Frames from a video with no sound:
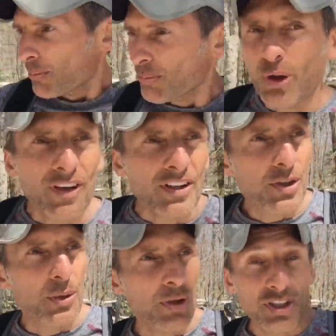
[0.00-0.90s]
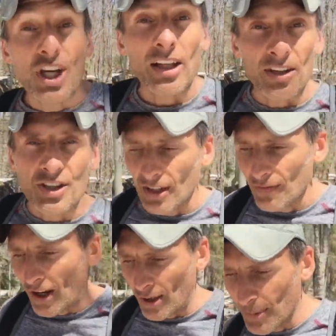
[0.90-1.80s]
move into a challenging
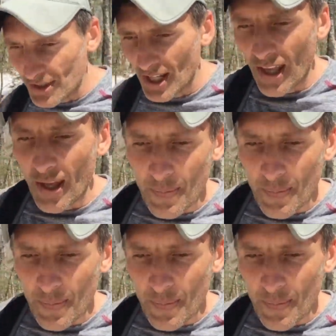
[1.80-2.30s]
environment